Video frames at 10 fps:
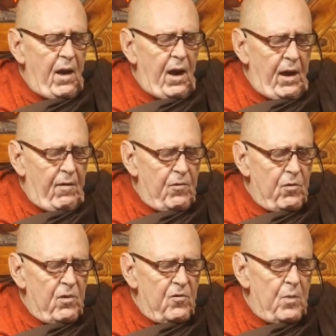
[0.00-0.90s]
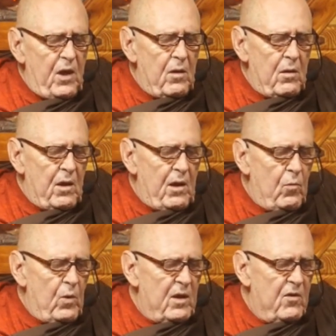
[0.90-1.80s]
after his meal he
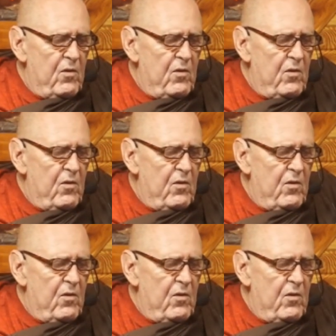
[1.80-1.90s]
went